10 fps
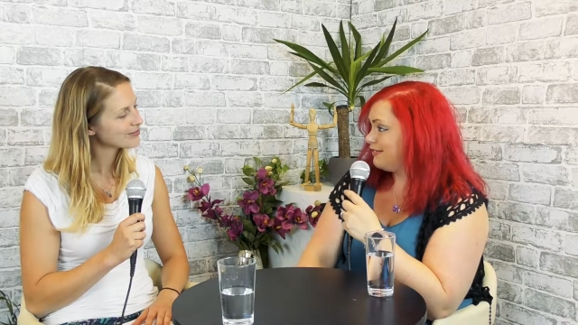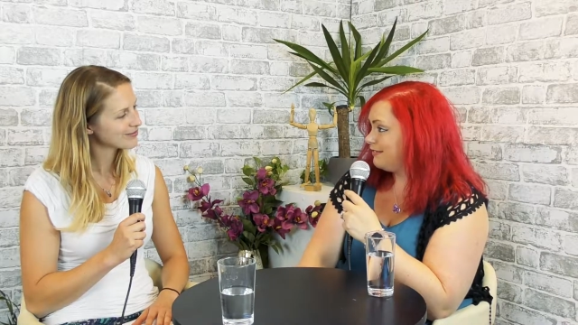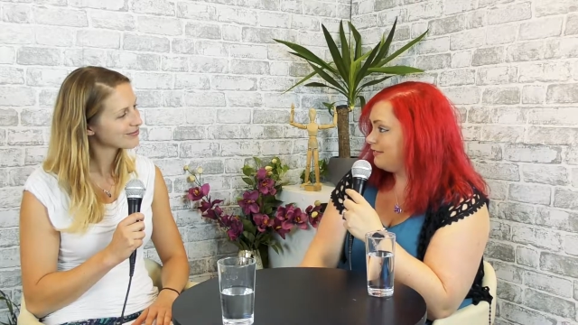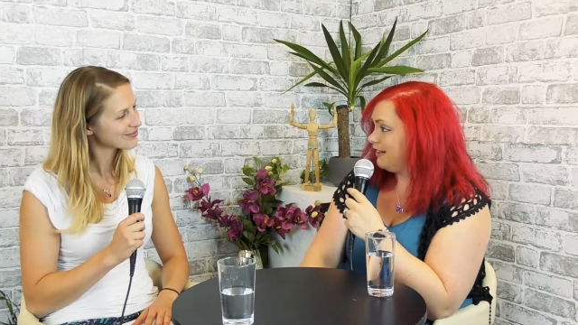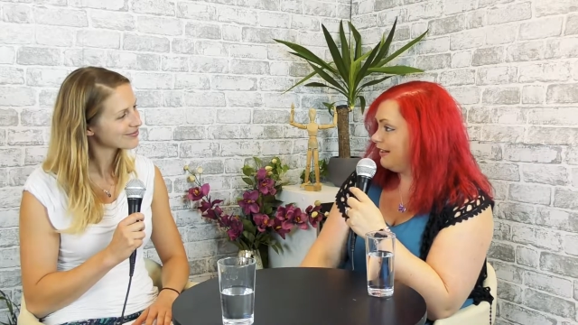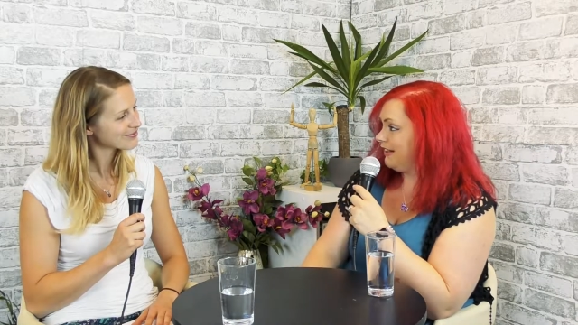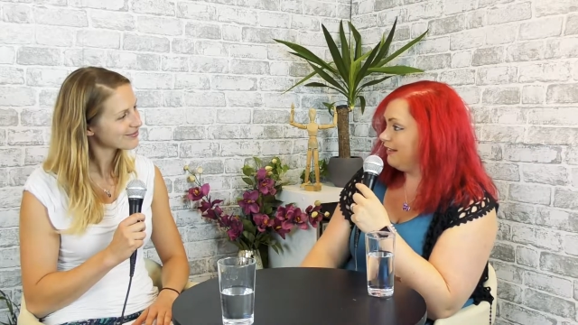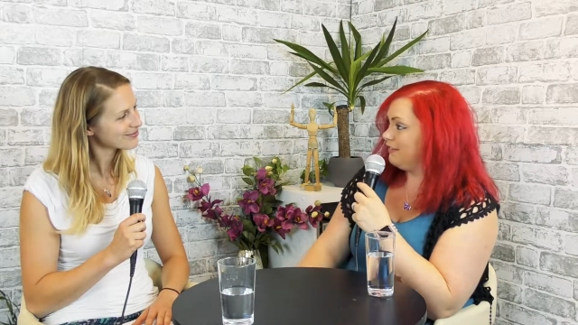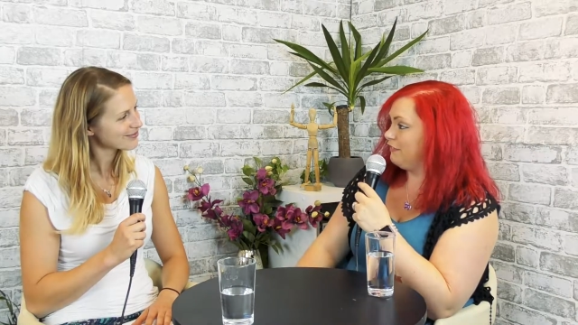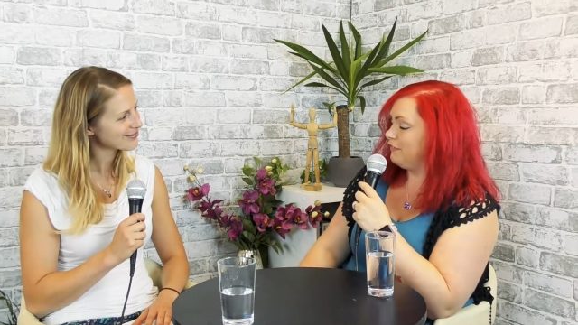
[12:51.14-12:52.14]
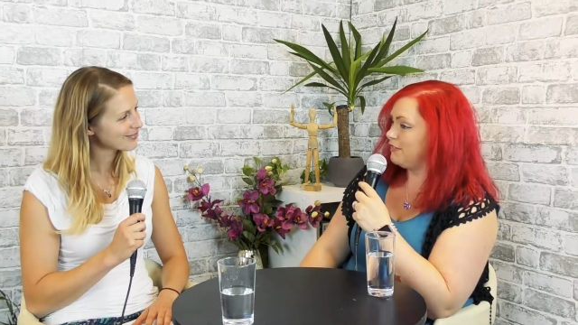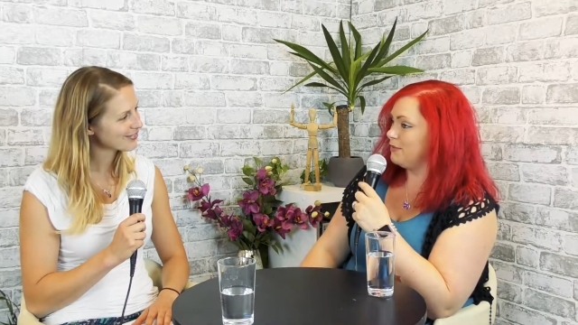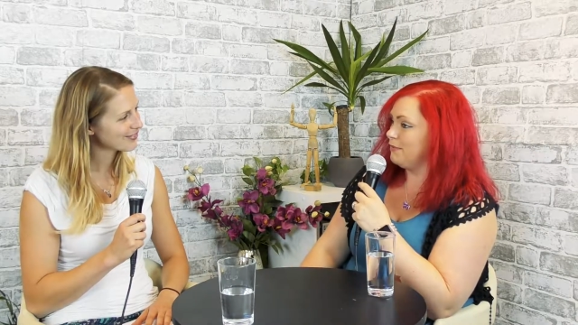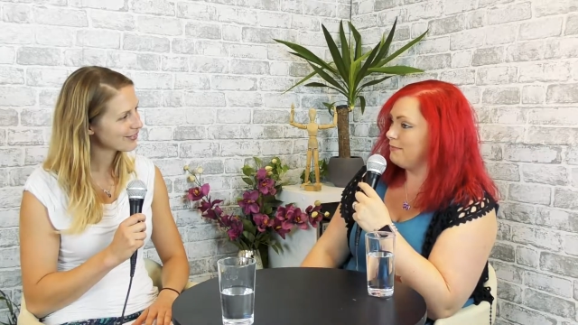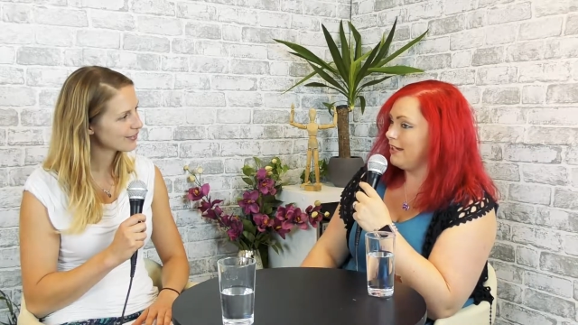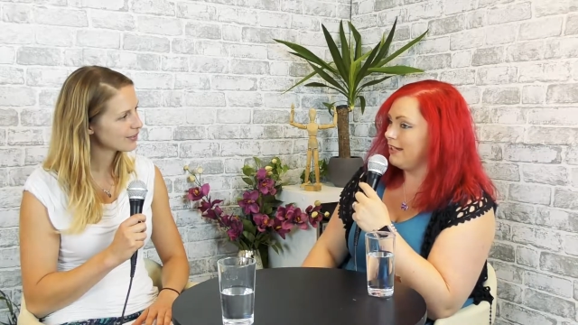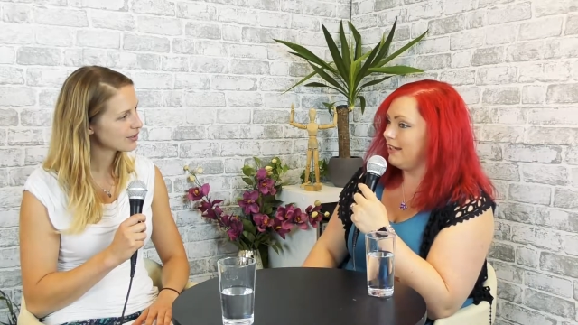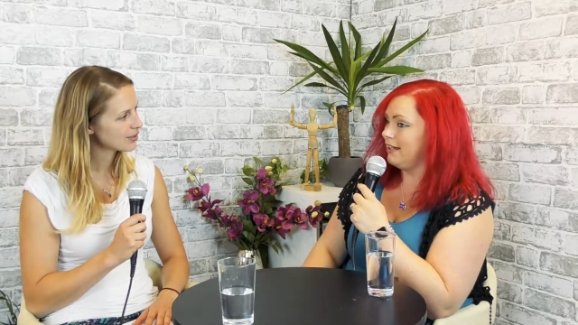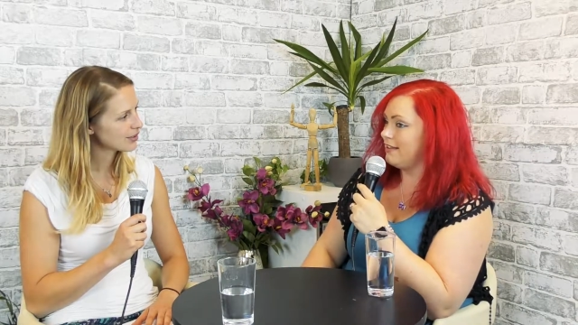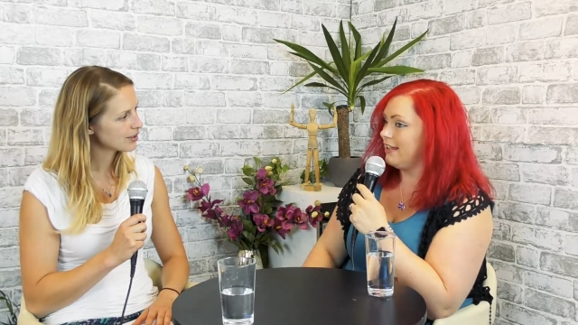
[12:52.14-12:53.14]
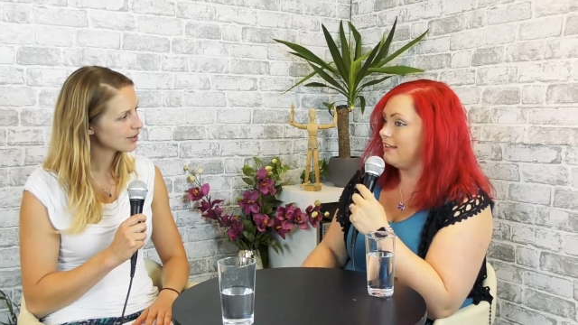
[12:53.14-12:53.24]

Speaker 1: mm. really, of sort of making it a thing.